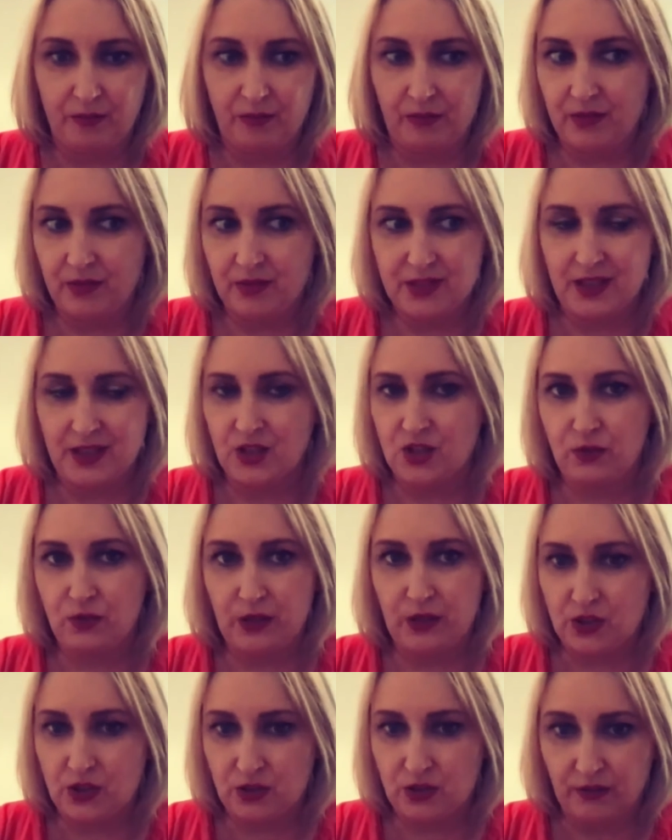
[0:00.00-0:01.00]

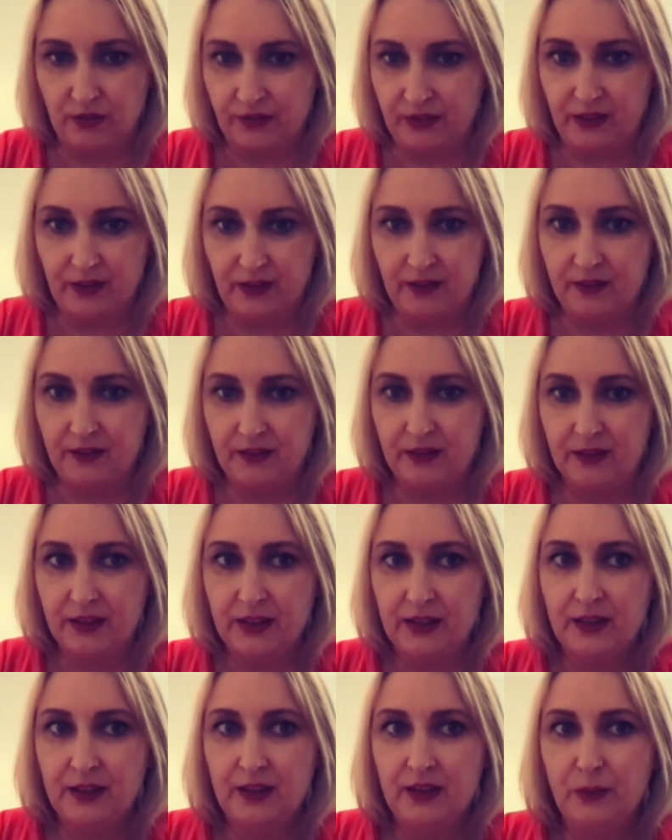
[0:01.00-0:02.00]
situation of it.
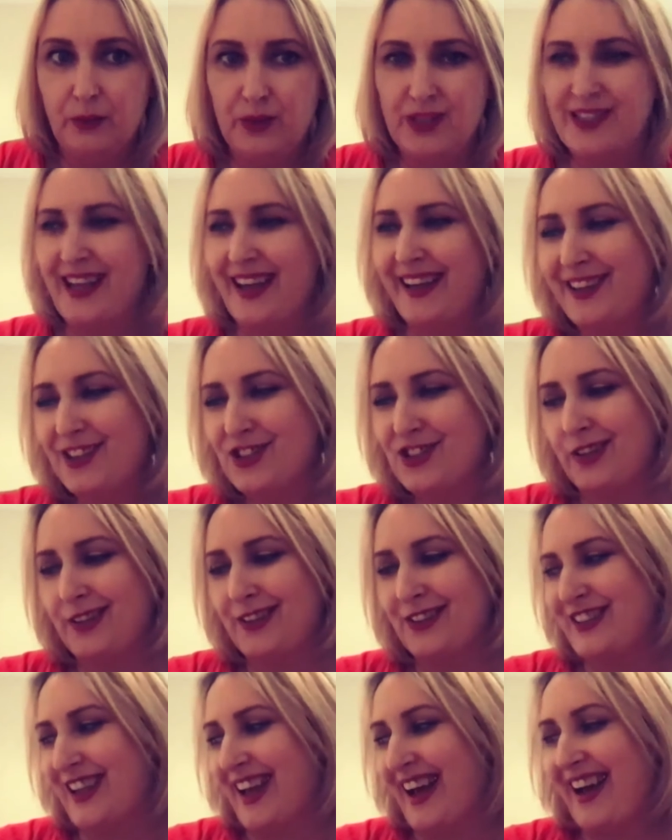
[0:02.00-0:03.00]
We set each other
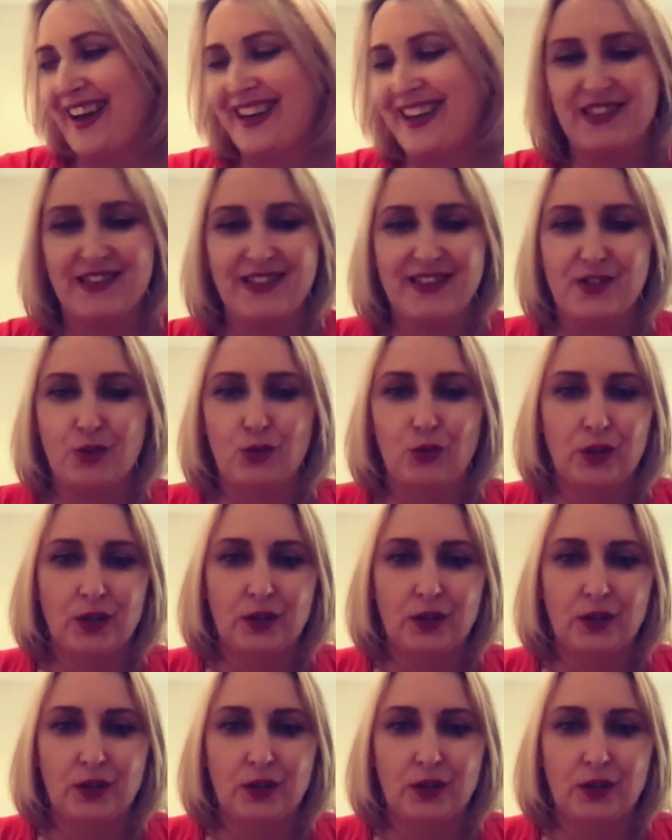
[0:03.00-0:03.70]
tasks. So